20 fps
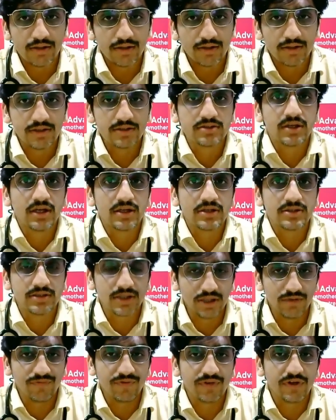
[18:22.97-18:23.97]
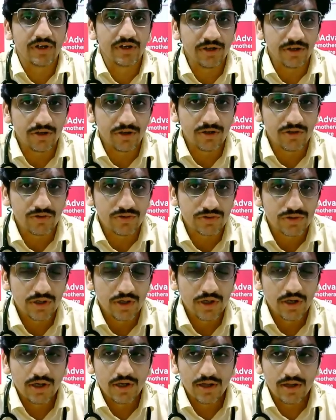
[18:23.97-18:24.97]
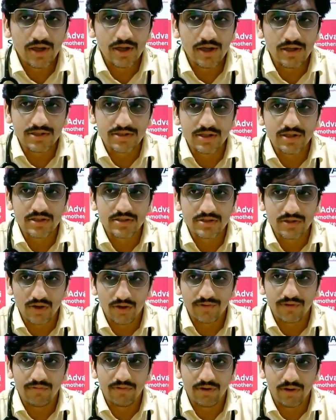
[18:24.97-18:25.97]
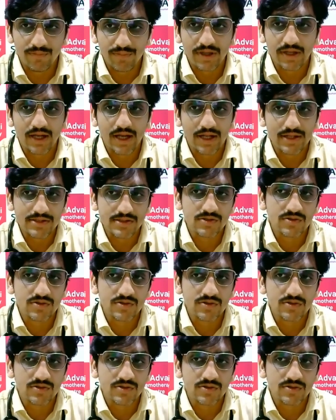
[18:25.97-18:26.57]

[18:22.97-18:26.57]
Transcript: This can significantly reduce the incidence of developing cancer.